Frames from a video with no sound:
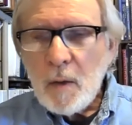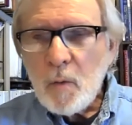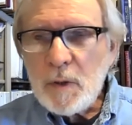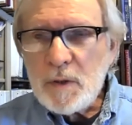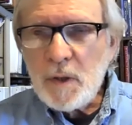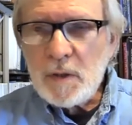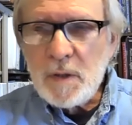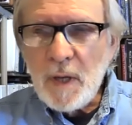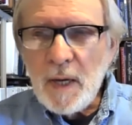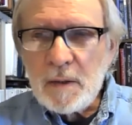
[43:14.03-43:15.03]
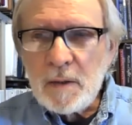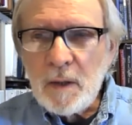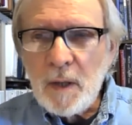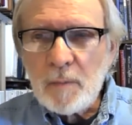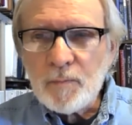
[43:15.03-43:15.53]
which is that
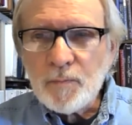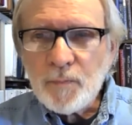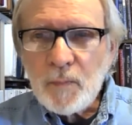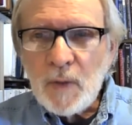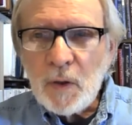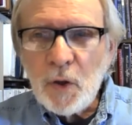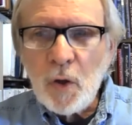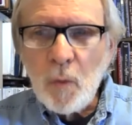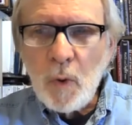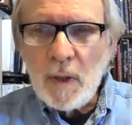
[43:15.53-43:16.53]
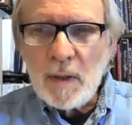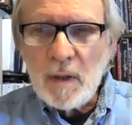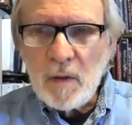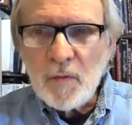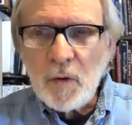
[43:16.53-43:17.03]
um, you don't want to
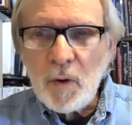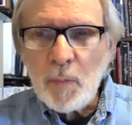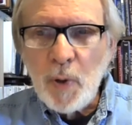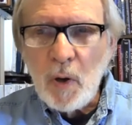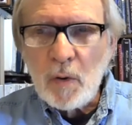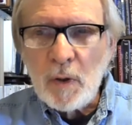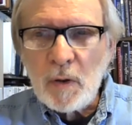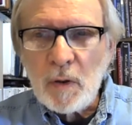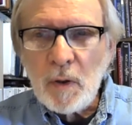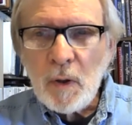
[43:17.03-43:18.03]
give your opponent